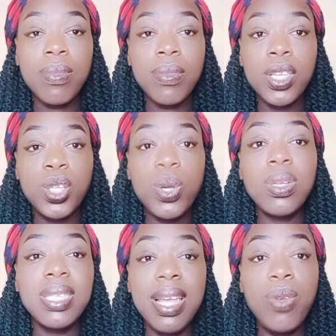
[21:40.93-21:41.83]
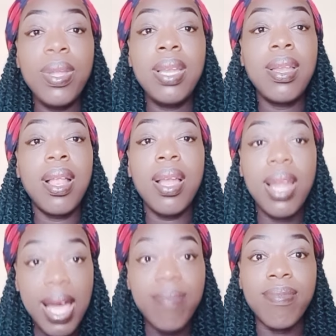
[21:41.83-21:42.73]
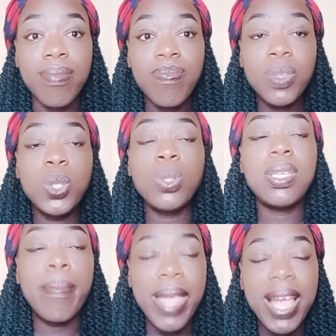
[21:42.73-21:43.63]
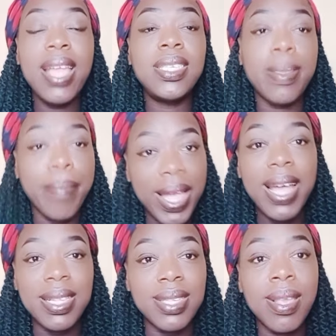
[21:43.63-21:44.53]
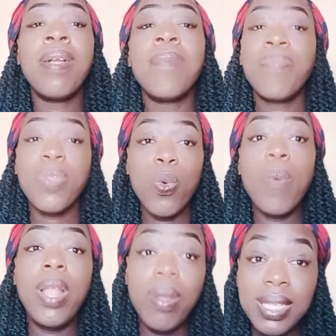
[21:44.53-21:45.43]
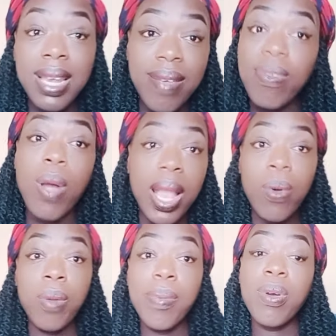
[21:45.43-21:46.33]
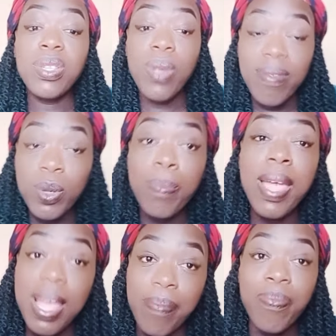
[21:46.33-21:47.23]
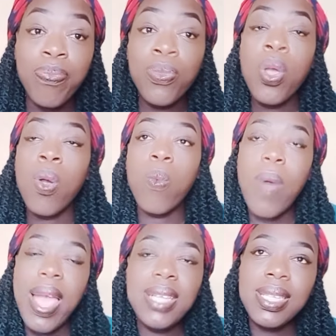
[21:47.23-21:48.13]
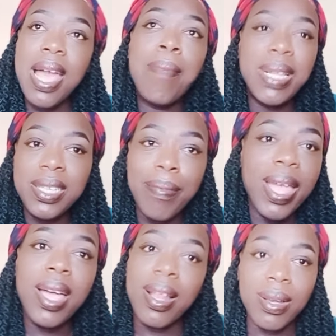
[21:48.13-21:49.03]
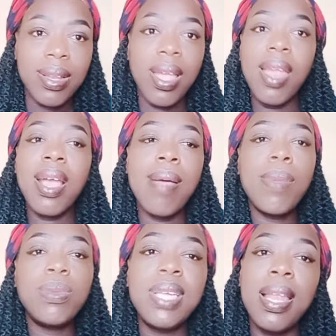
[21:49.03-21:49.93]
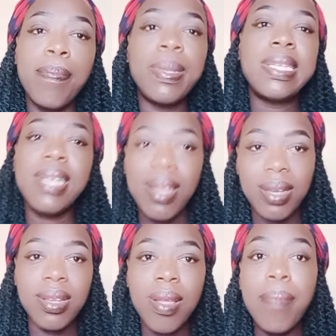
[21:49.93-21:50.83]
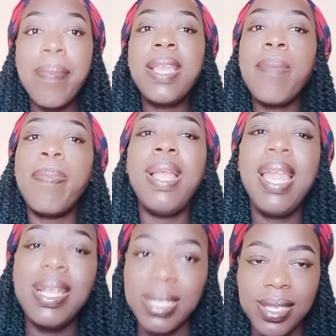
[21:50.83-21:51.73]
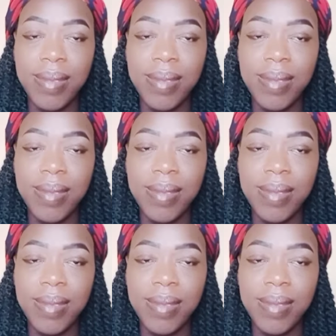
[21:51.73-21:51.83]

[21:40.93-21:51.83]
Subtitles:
Show genuine love to Jamaica and Jamaicans. We will not leave you alone because you have to pay him. Why scam a Jamaican and come out here and pretend, manipulate